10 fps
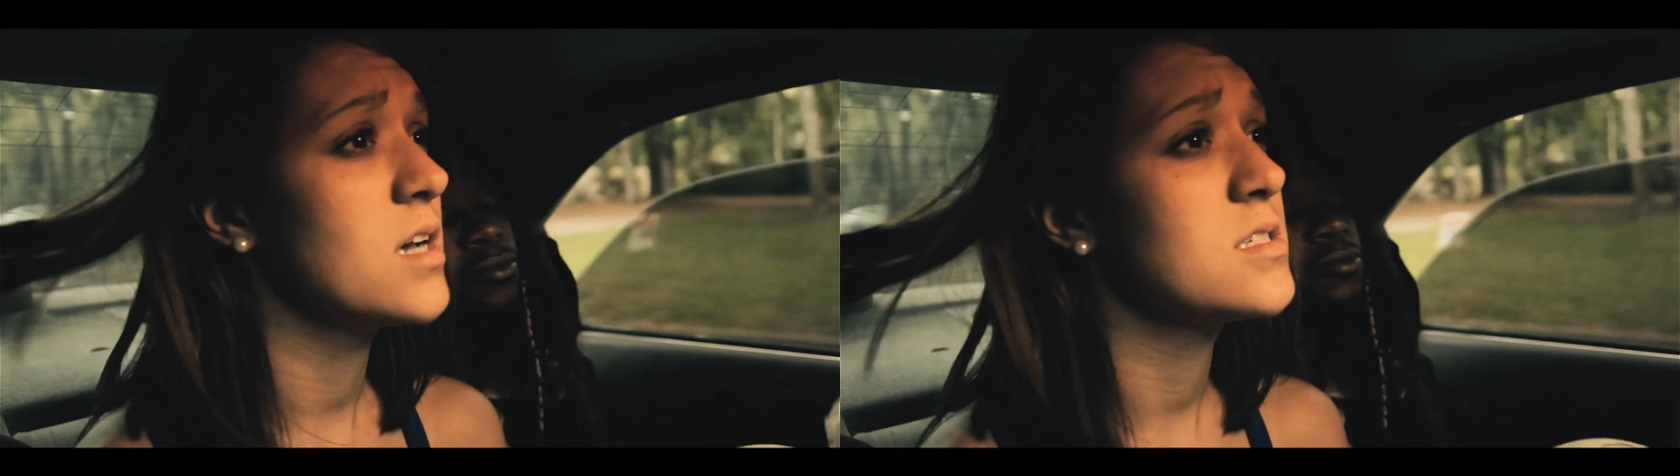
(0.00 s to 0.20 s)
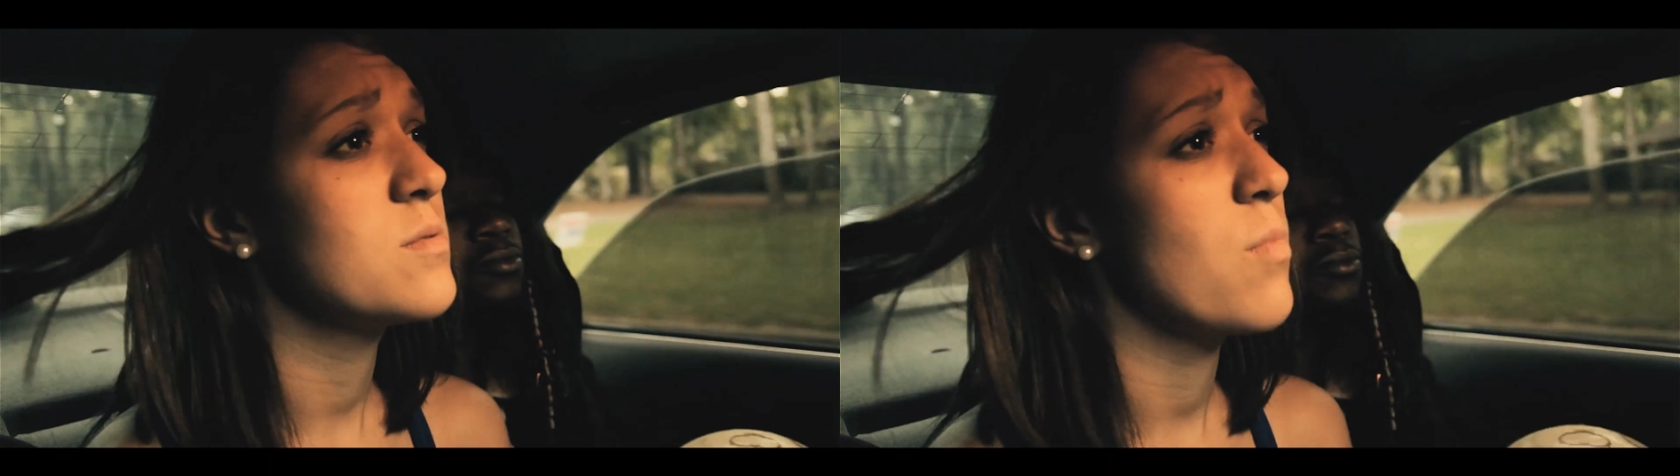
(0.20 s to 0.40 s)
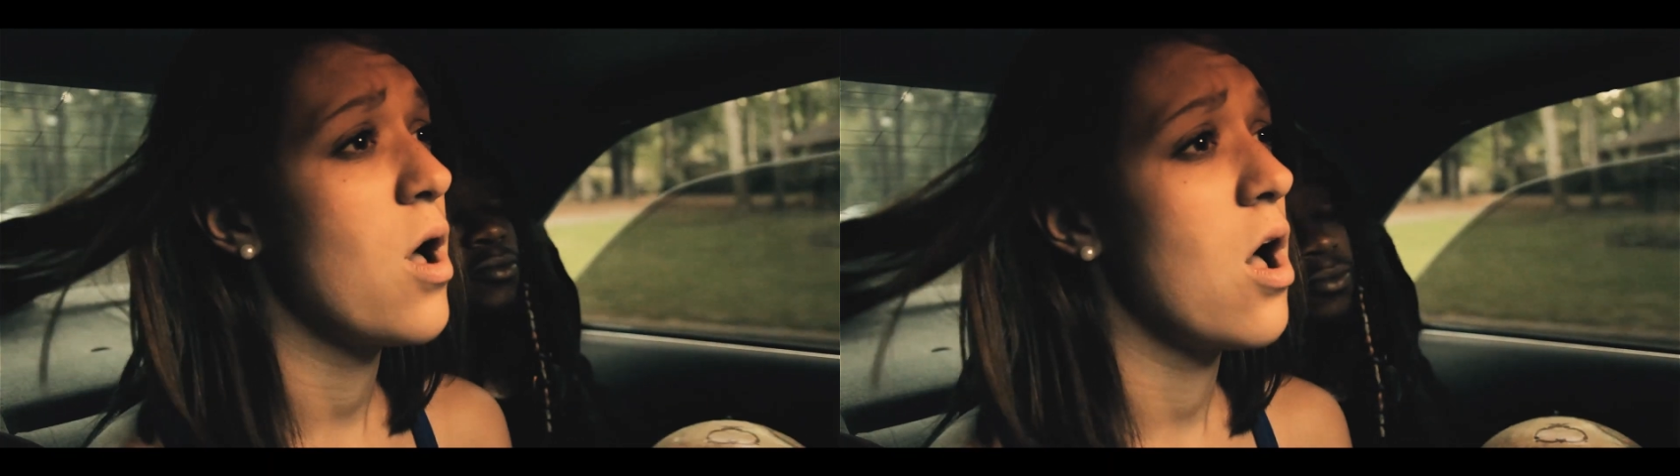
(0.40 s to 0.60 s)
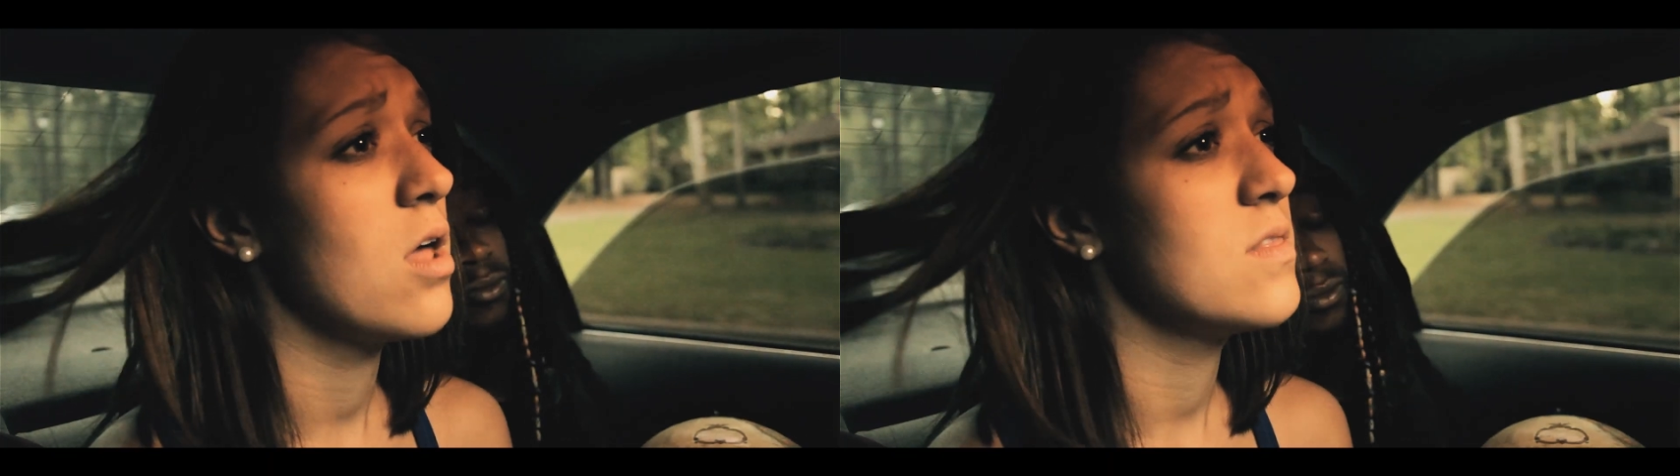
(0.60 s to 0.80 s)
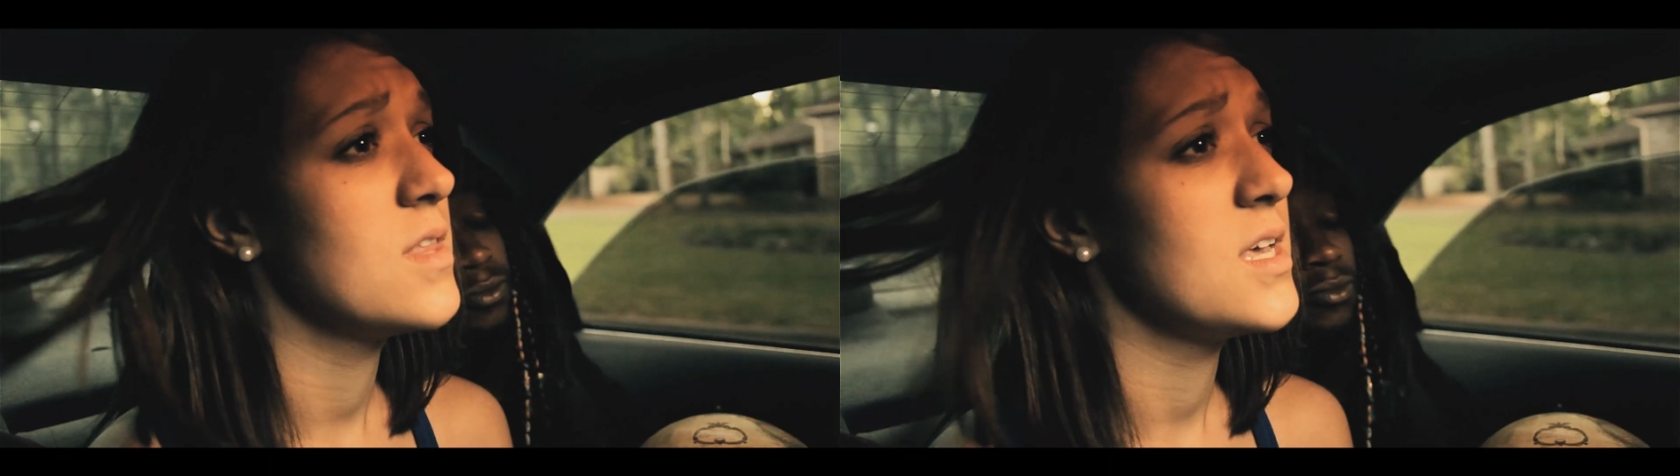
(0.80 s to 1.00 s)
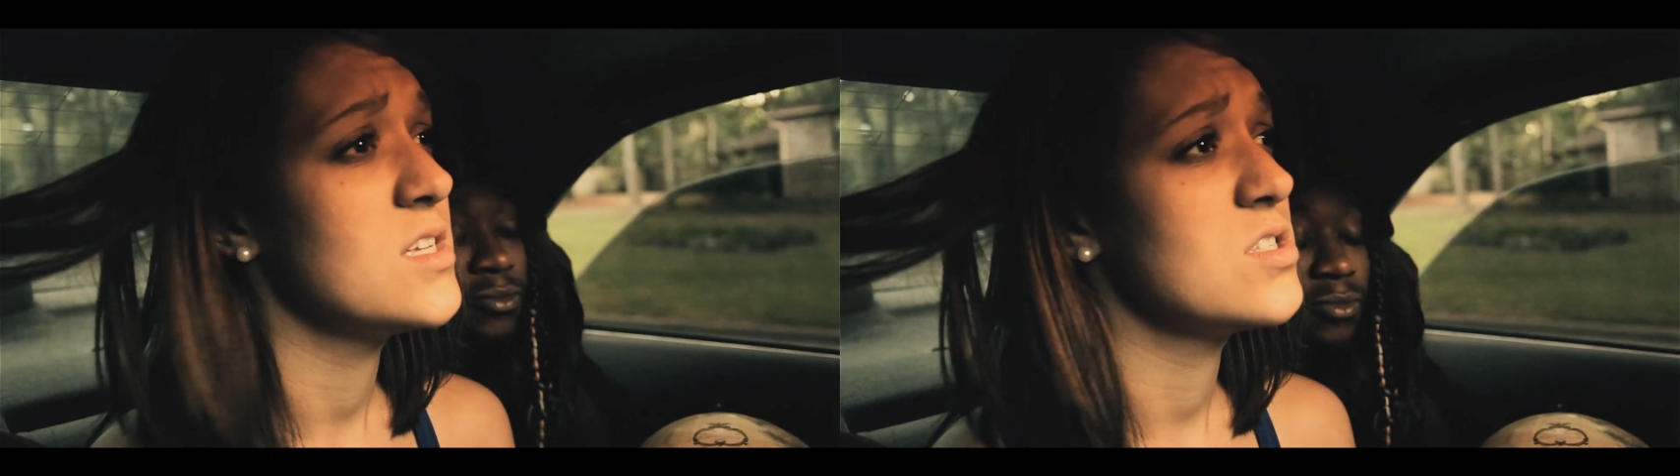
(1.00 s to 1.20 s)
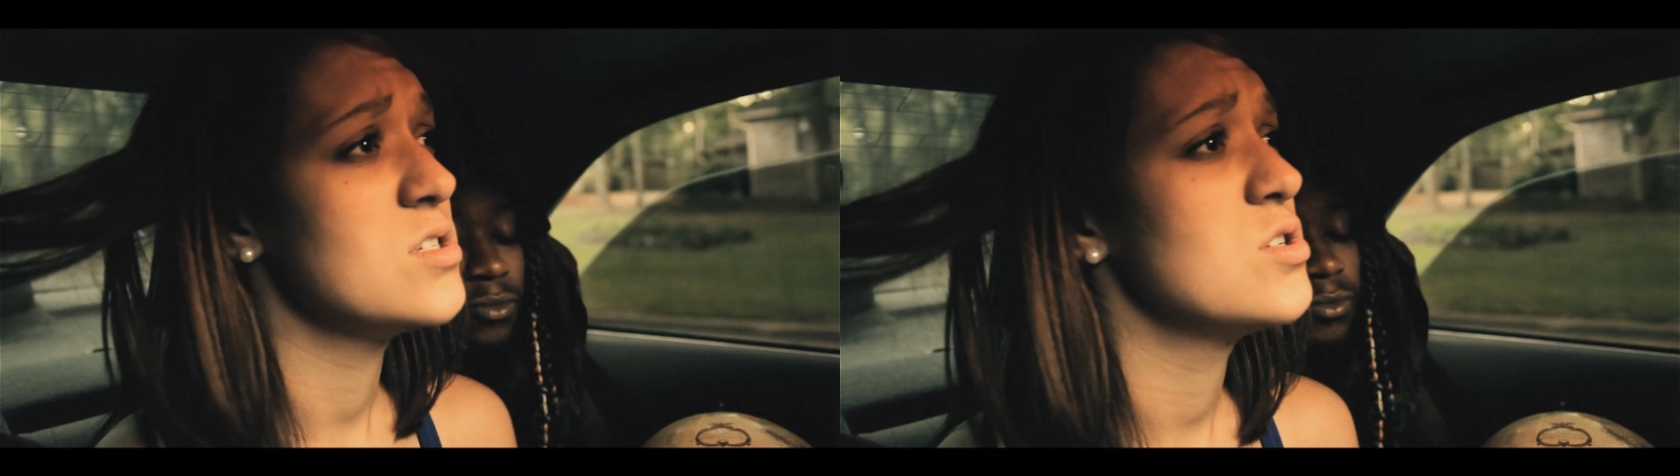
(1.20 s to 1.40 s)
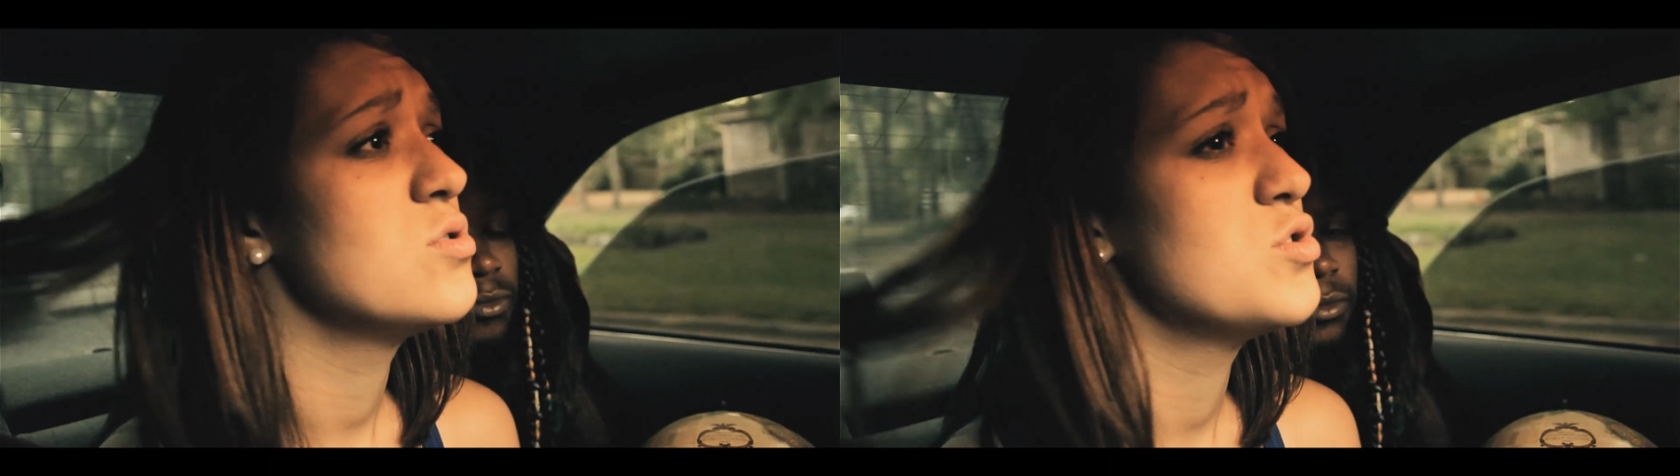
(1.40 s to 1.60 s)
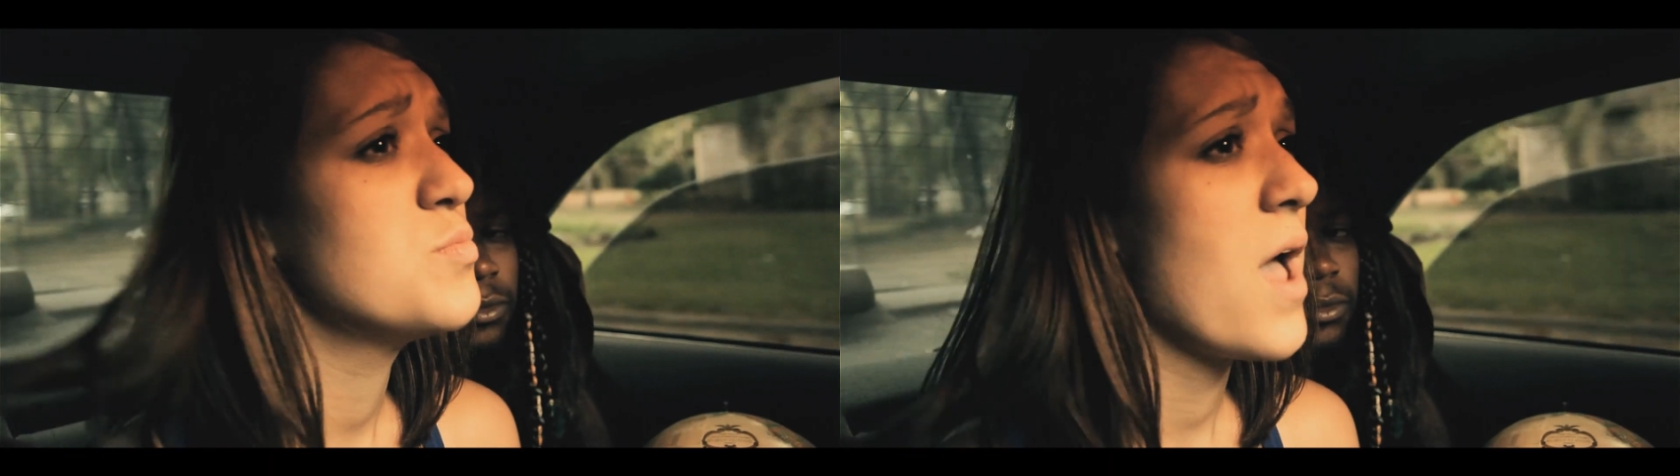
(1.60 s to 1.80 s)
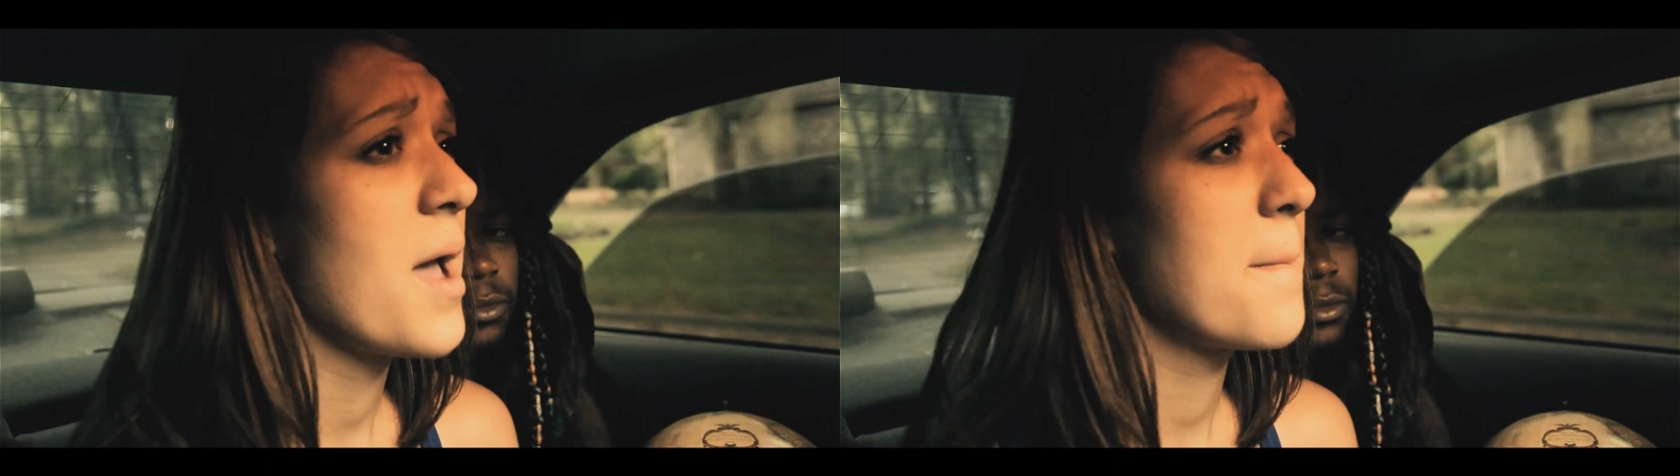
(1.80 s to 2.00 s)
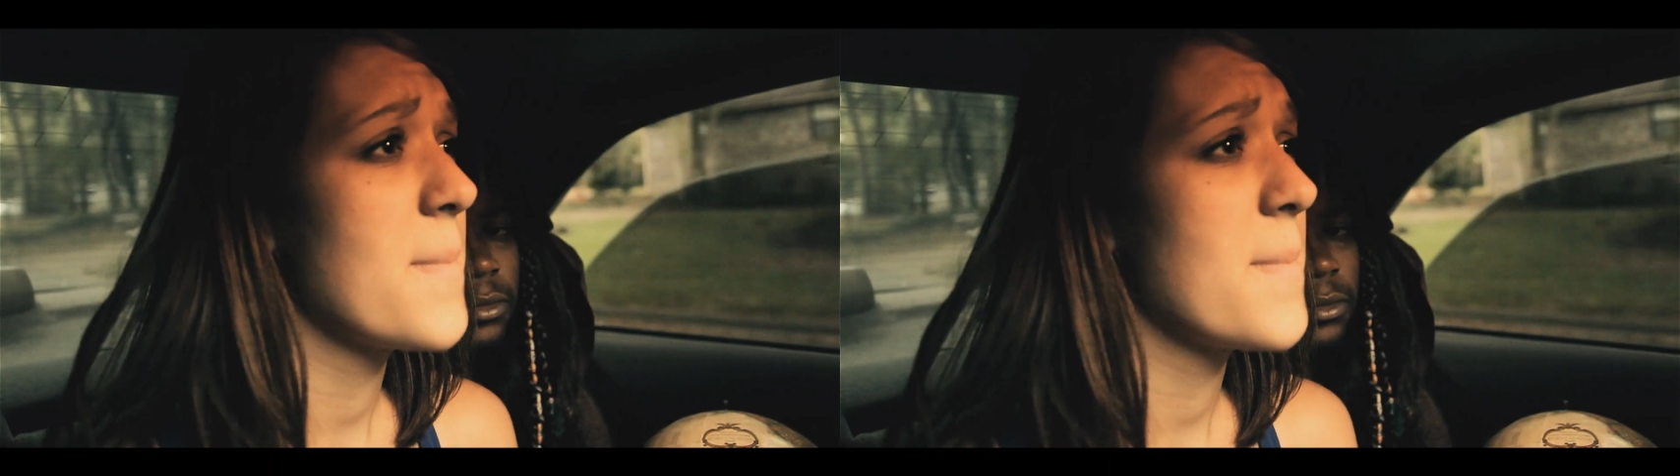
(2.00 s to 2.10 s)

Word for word: vexed upon these douchebag